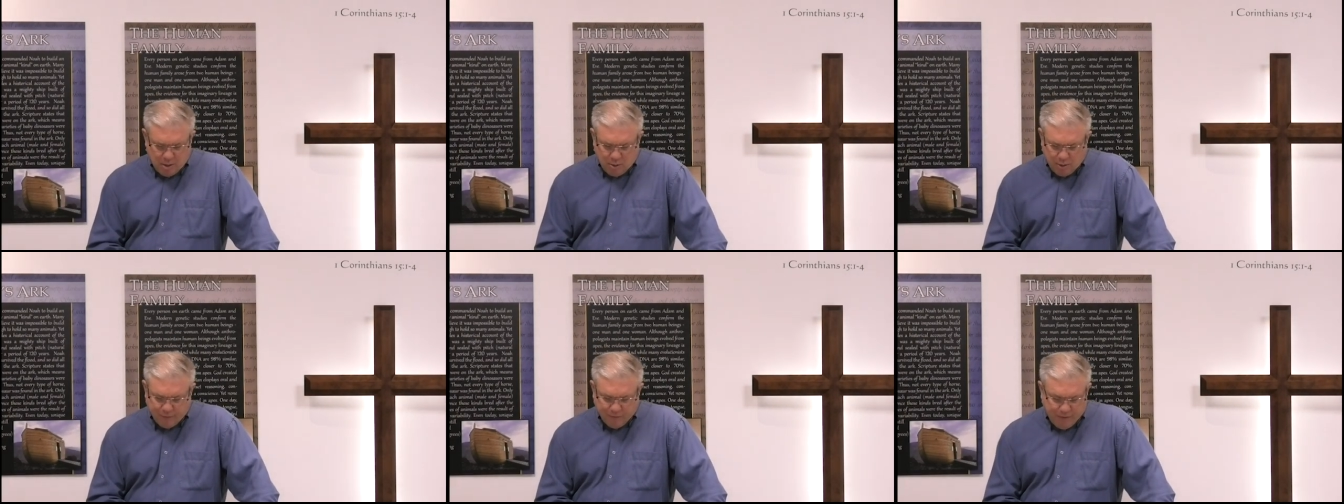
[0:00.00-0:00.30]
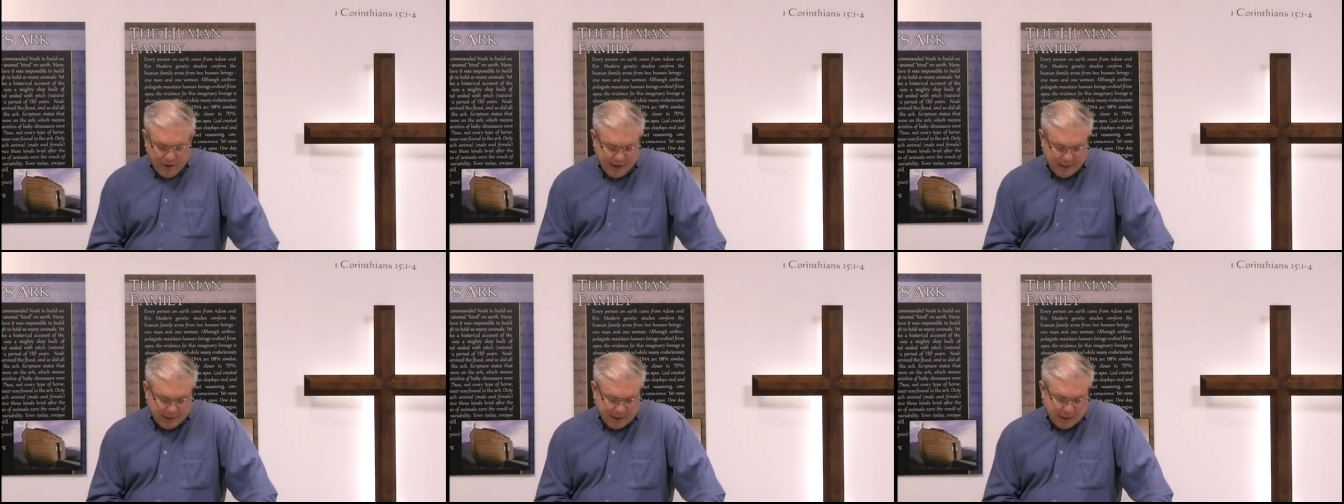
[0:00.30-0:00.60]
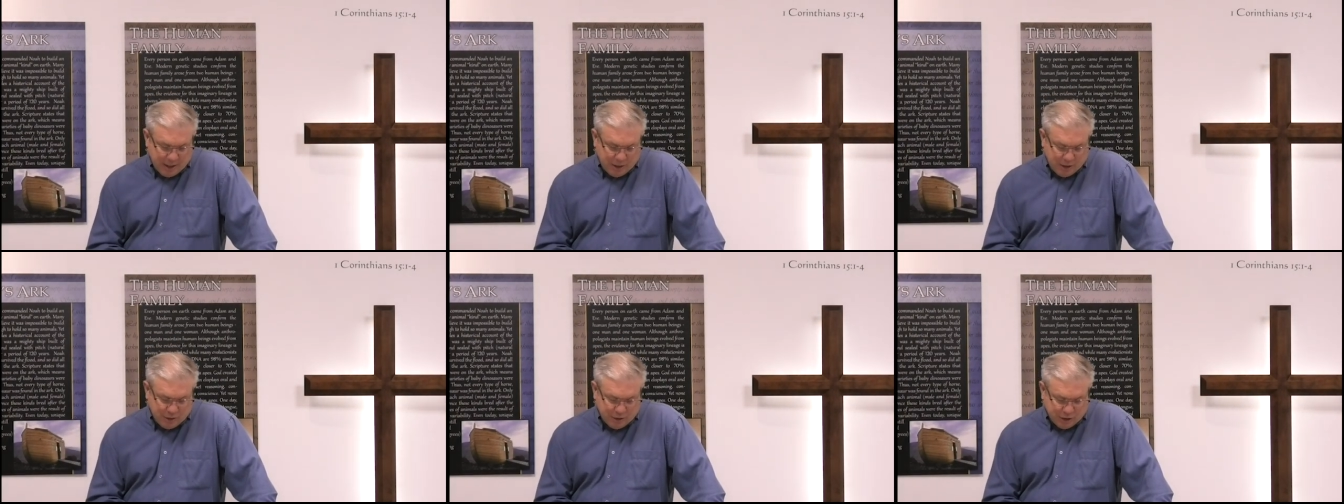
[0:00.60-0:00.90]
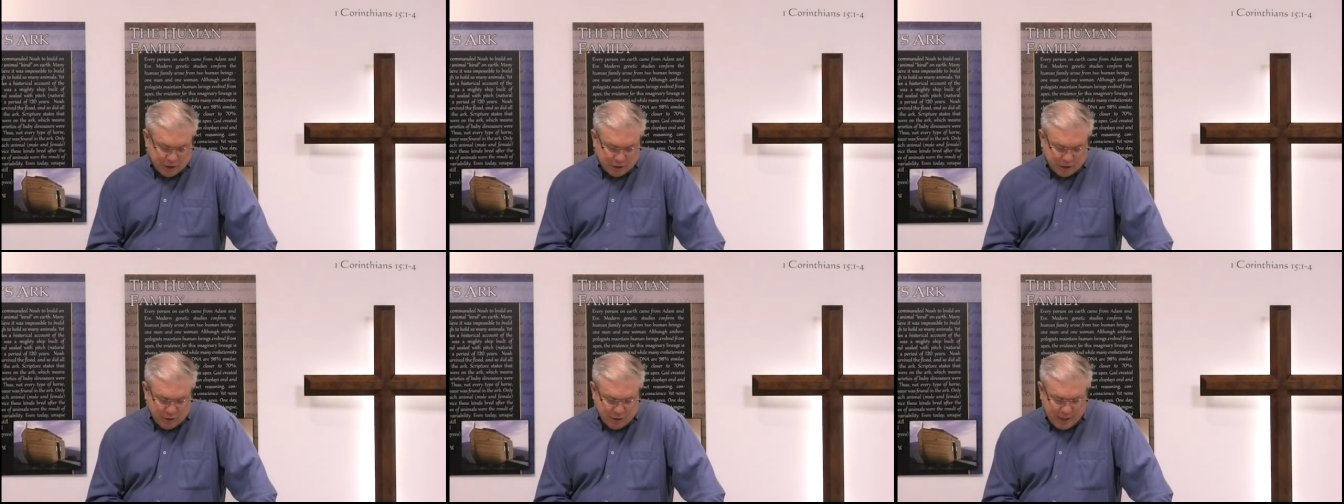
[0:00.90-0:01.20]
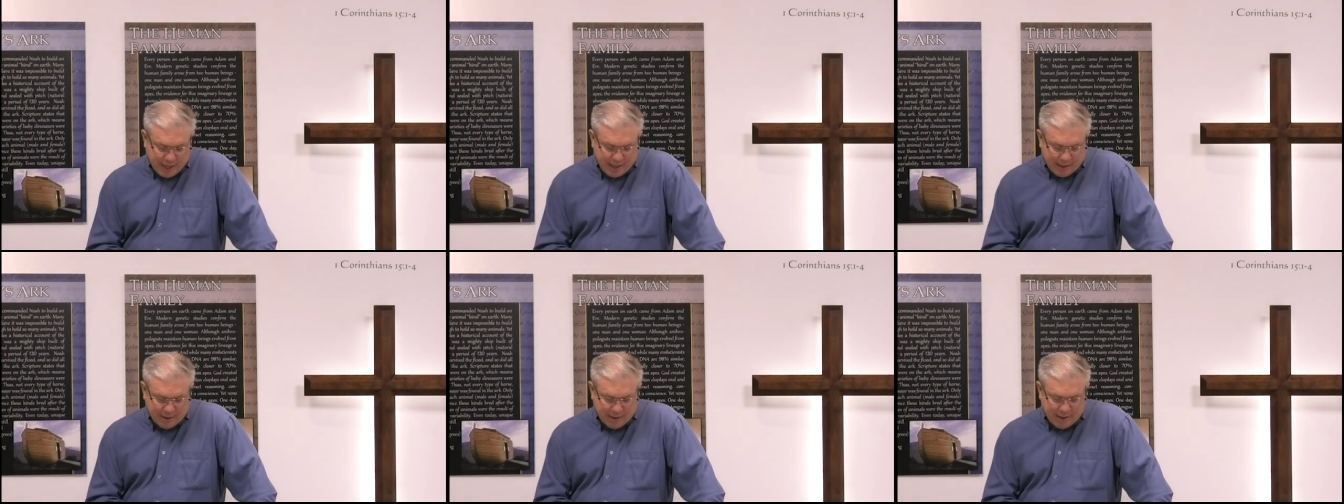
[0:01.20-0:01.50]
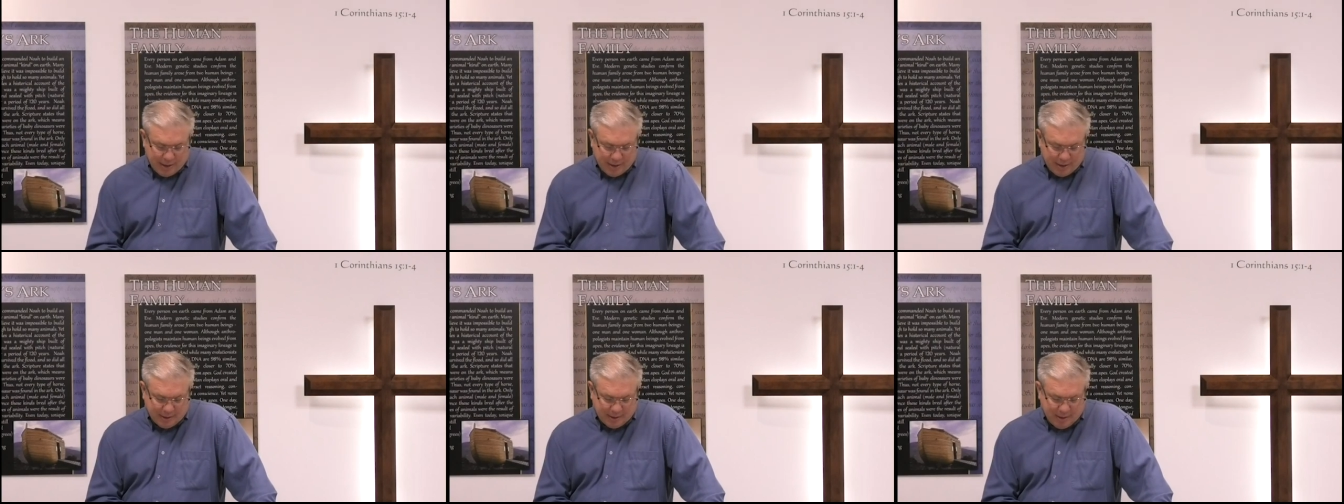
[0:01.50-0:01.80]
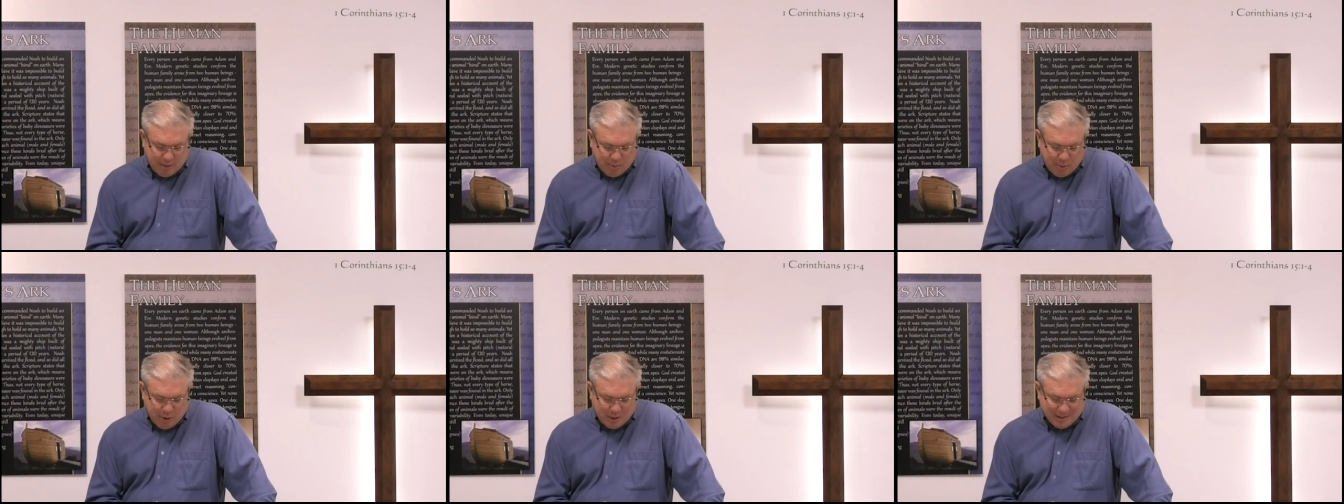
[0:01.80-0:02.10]
Or finally, you could just look at
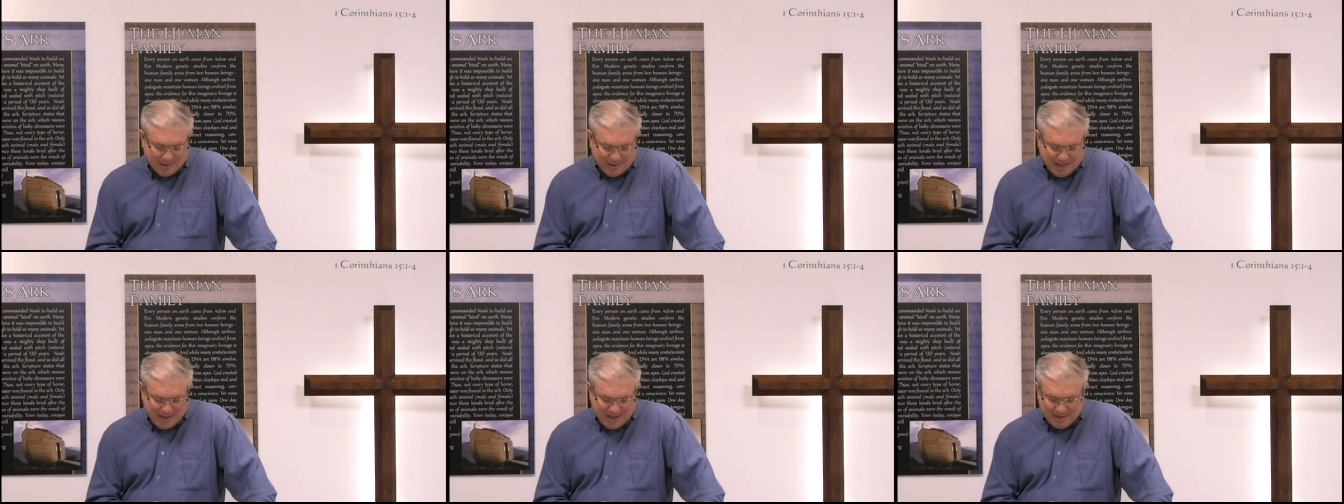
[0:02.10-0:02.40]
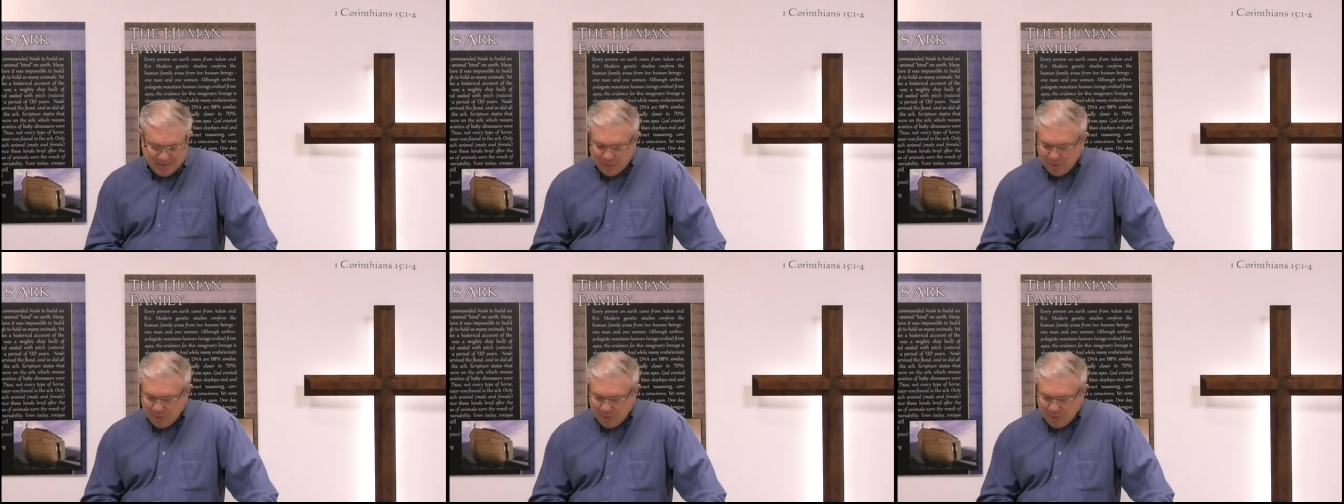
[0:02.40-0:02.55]
uh, a book and say,